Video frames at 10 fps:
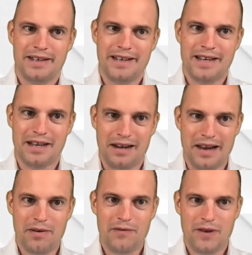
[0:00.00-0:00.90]

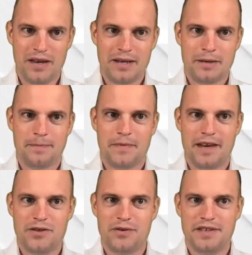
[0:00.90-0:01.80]
Larry Fink
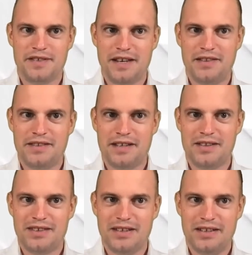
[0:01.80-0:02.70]
actually said
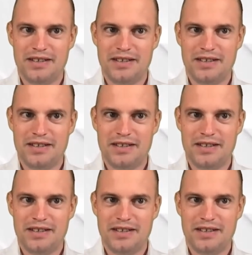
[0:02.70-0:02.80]
that